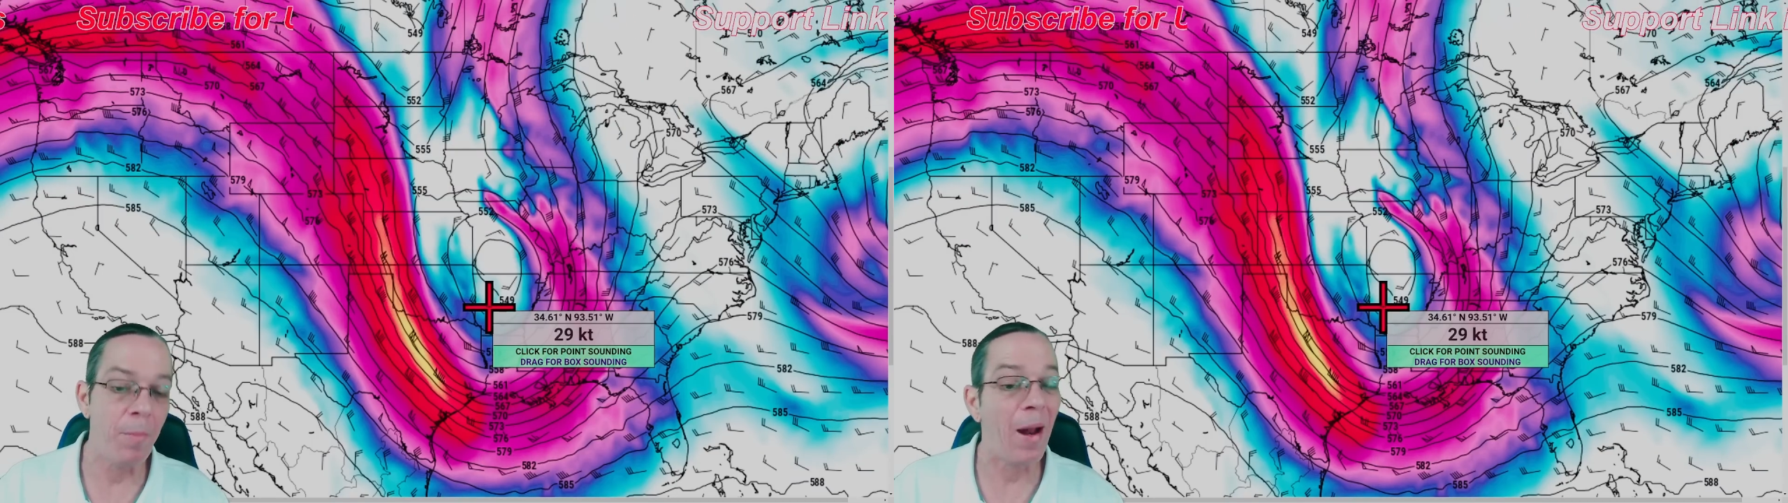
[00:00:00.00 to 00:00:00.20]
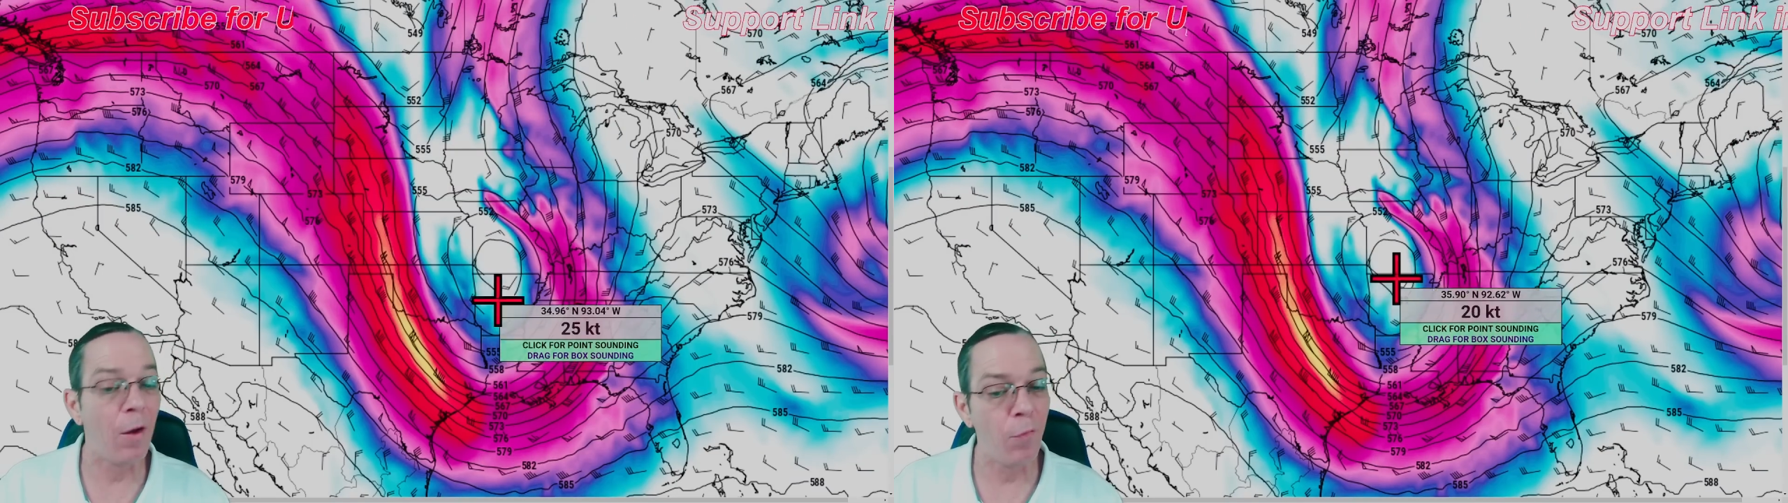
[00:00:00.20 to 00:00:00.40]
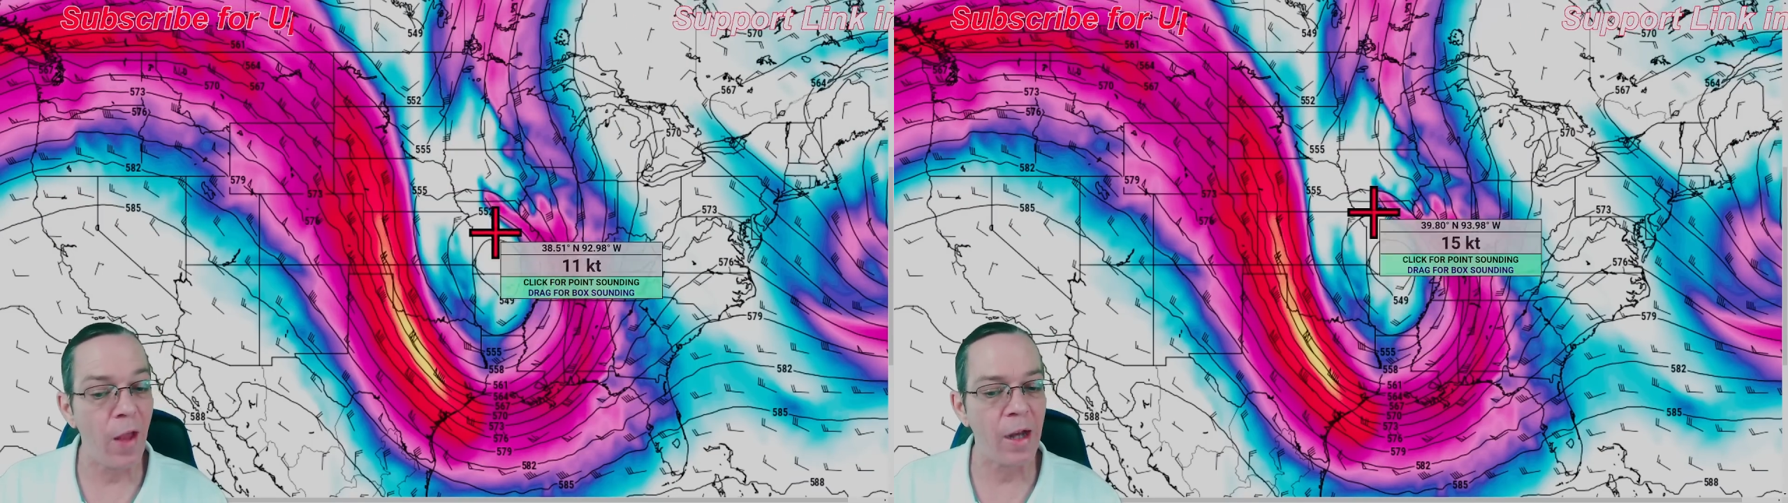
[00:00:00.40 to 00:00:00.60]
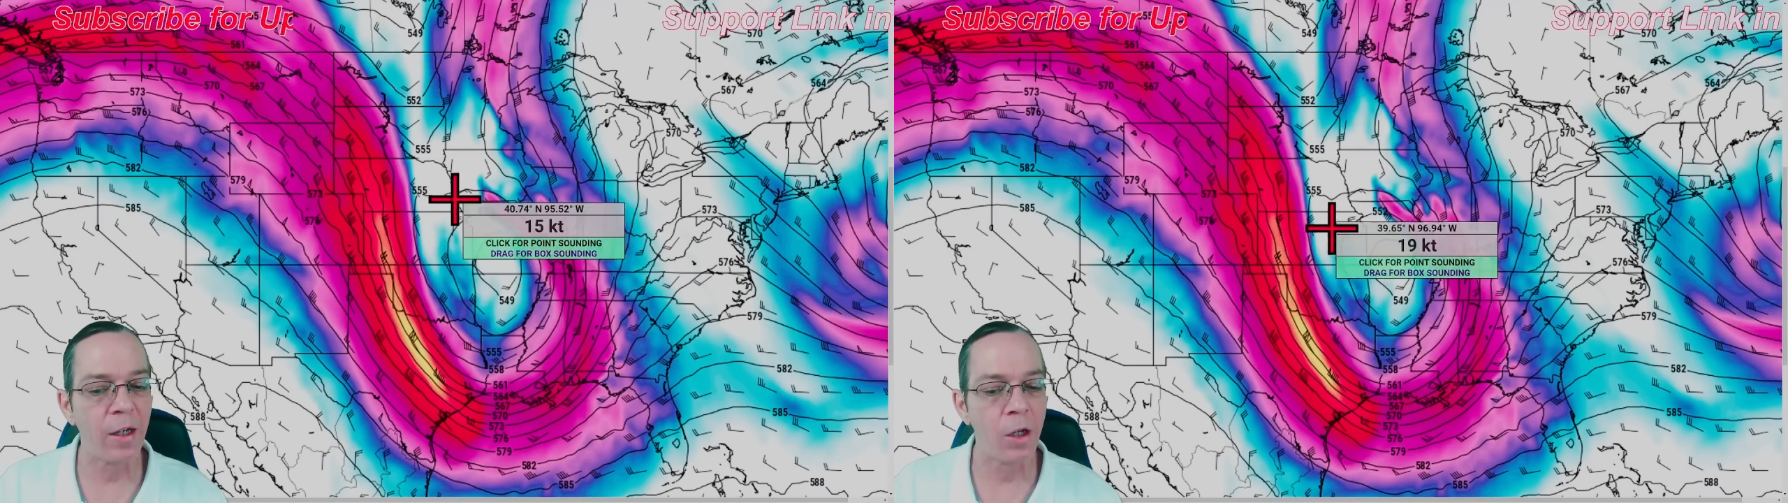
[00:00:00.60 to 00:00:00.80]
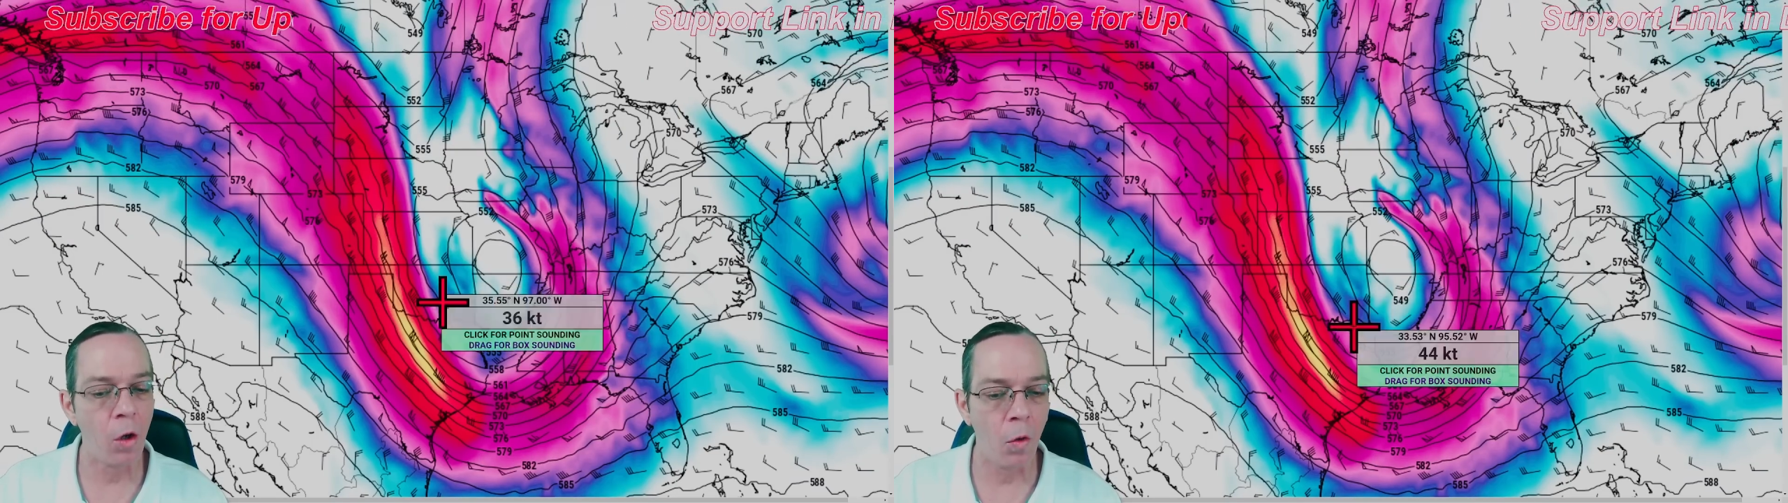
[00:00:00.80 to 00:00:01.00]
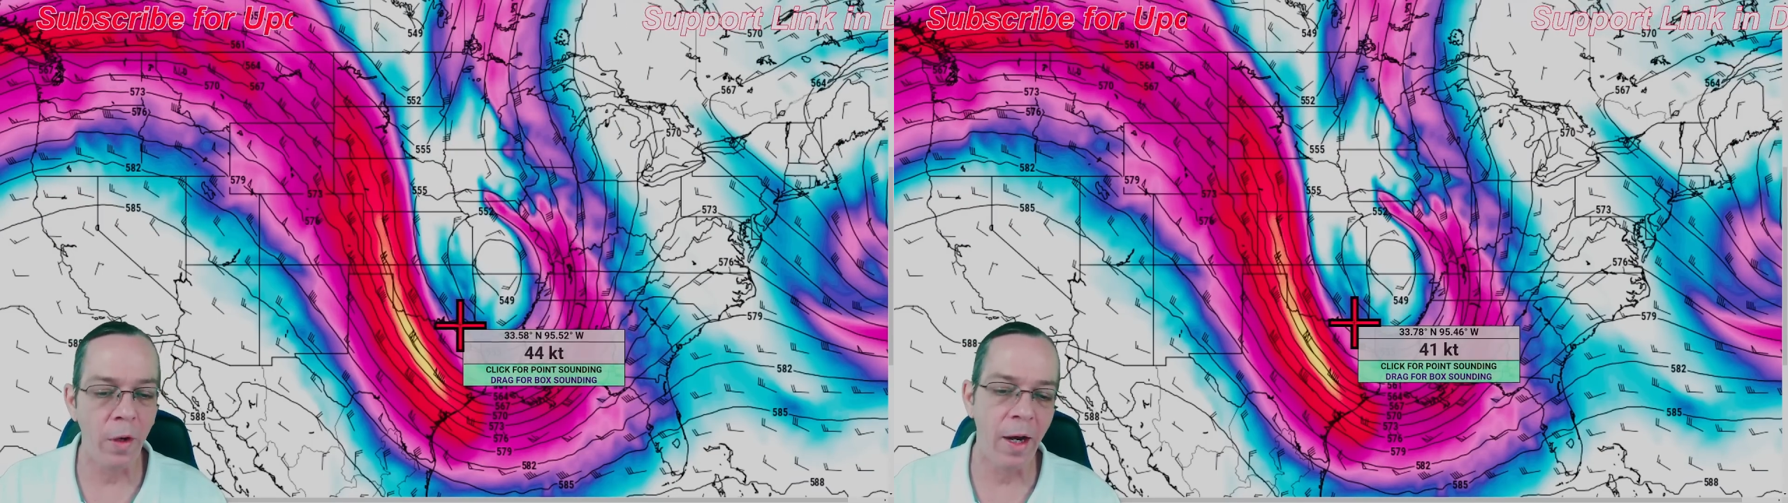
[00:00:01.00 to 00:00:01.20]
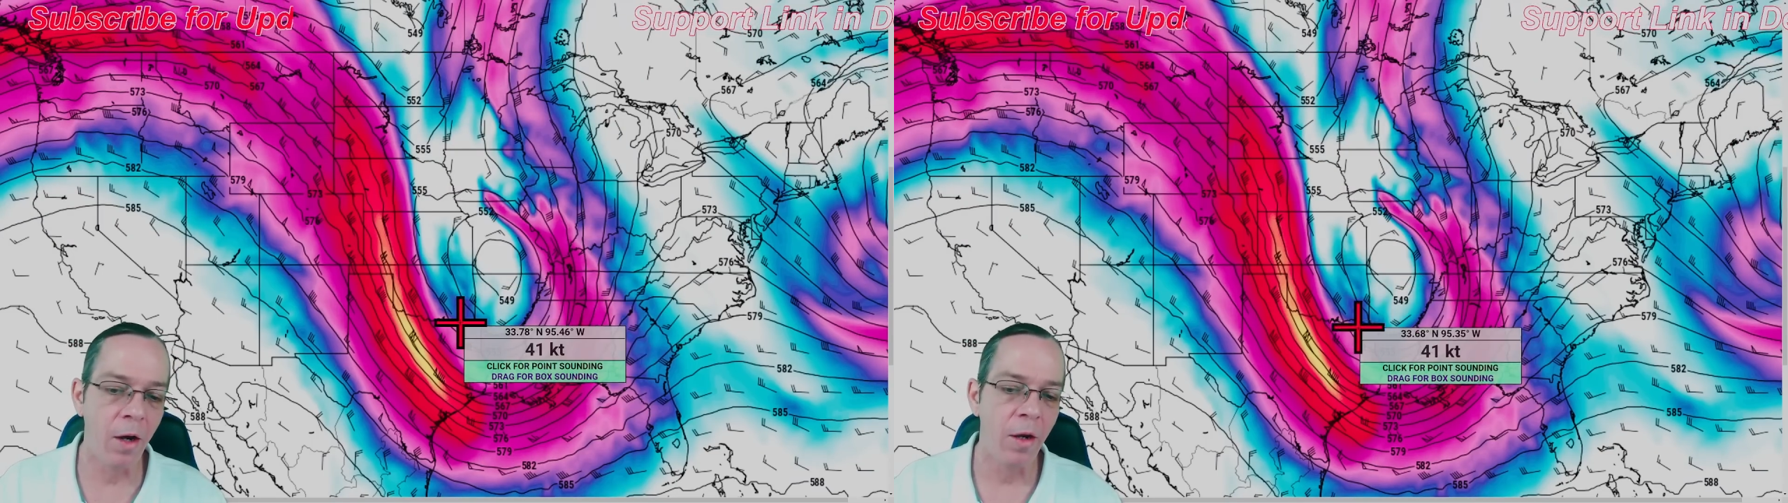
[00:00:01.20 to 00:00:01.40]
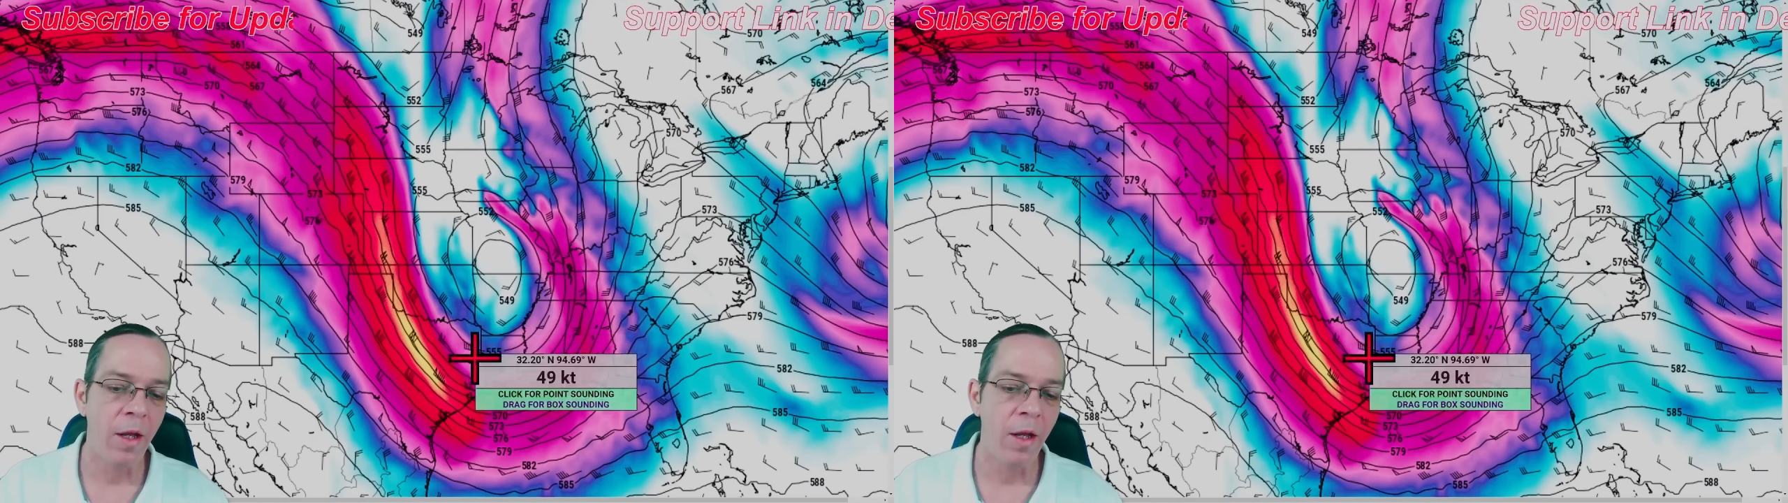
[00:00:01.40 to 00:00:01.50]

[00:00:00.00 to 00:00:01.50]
Matter of fact, the cold air